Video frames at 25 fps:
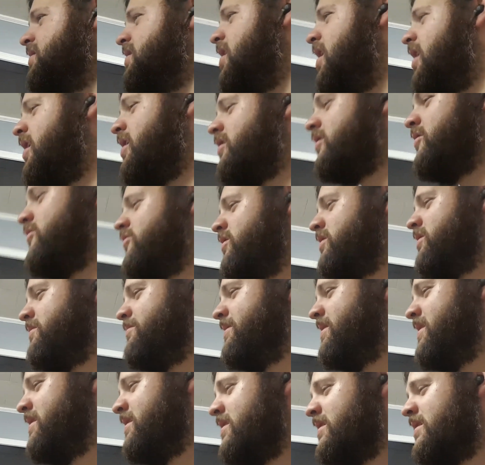are going to
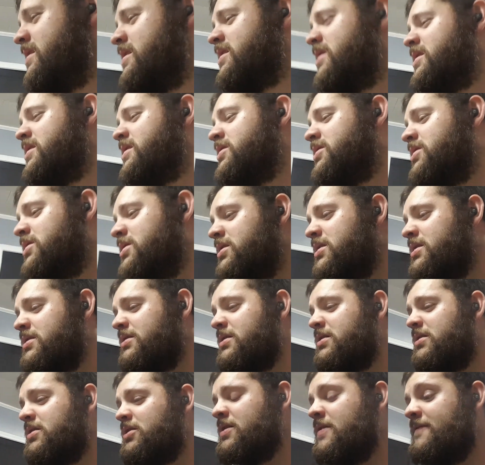be
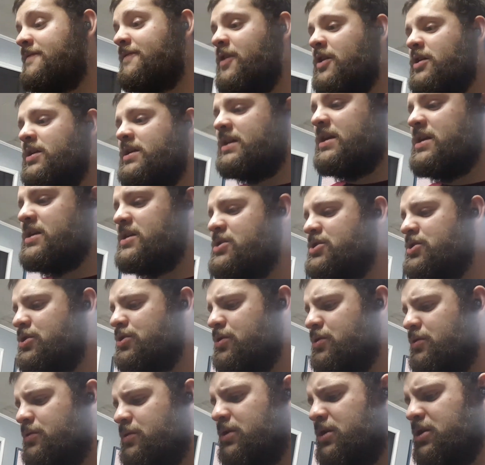converted
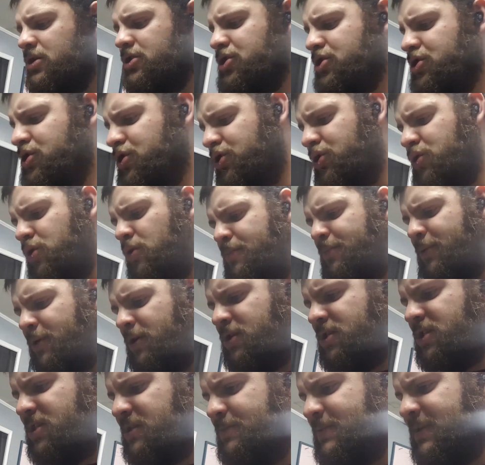into
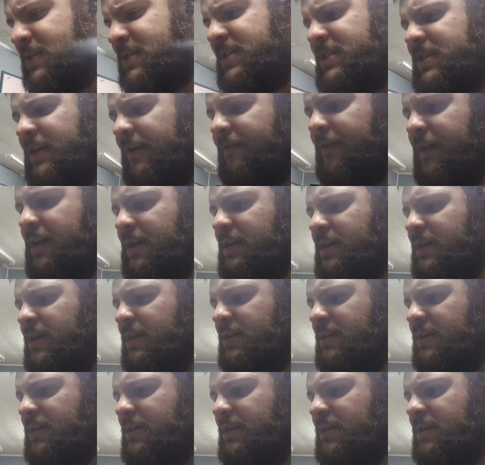super specific